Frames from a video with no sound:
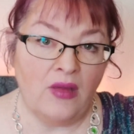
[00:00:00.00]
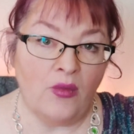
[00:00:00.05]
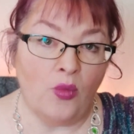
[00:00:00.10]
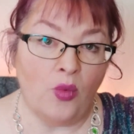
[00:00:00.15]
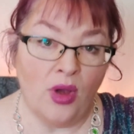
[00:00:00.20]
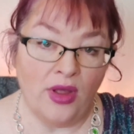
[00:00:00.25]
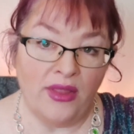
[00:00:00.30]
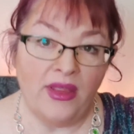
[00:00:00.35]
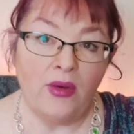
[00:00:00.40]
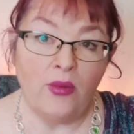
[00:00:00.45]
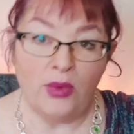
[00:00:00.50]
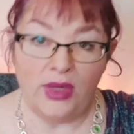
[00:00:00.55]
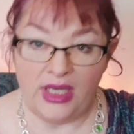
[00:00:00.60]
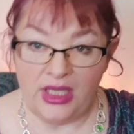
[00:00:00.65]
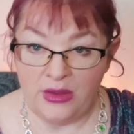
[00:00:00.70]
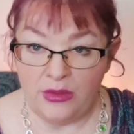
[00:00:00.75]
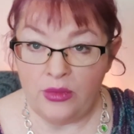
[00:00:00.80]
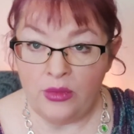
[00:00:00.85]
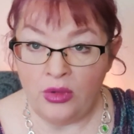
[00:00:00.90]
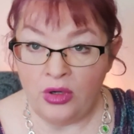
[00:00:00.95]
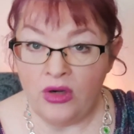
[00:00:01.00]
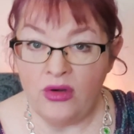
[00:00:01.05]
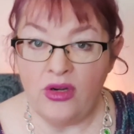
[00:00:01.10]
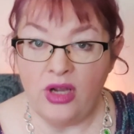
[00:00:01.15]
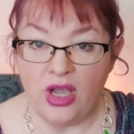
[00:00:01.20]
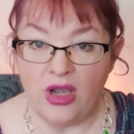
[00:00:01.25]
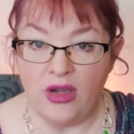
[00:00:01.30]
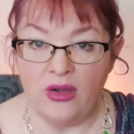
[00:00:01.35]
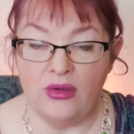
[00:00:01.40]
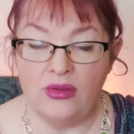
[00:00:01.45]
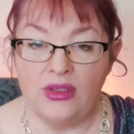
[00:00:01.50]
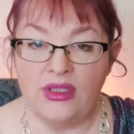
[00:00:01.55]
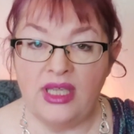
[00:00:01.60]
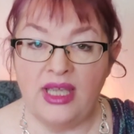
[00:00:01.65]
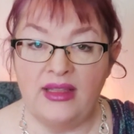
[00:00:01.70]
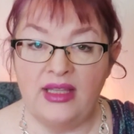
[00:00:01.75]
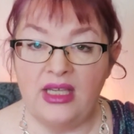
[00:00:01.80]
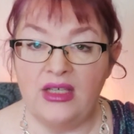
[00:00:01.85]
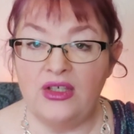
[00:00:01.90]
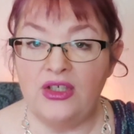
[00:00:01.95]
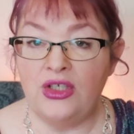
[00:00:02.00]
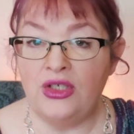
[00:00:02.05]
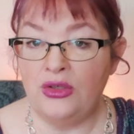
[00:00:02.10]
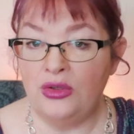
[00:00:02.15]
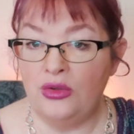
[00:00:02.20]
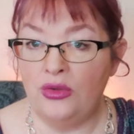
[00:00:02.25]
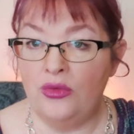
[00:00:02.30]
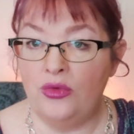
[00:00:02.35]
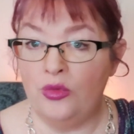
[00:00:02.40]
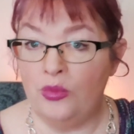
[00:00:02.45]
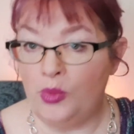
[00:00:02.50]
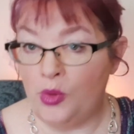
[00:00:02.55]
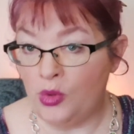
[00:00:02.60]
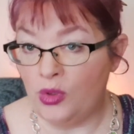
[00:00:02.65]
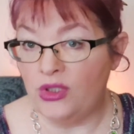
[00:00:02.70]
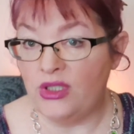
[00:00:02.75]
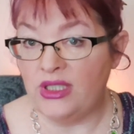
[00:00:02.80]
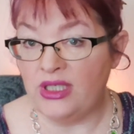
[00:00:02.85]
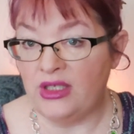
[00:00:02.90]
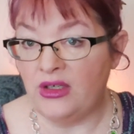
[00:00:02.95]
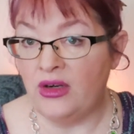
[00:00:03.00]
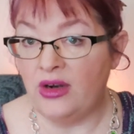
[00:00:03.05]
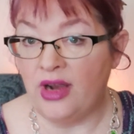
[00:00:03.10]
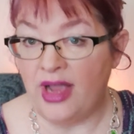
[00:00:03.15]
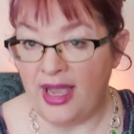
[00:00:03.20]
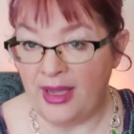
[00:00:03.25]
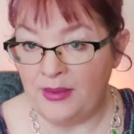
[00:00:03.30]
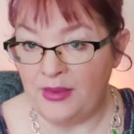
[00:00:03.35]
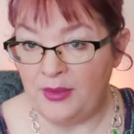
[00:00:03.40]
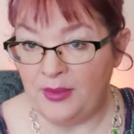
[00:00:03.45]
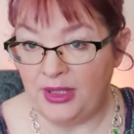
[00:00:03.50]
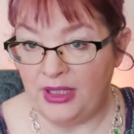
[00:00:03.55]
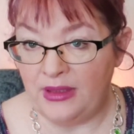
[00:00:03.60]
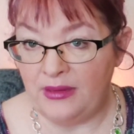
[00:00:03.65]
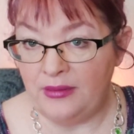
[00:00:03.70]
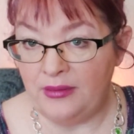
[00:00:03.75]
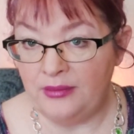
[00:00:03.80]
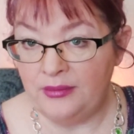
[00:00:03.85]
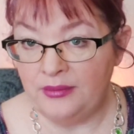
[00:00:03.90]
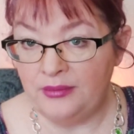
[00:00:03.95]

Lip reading: One that went in through her nose and then 2 through ports in her abdomen.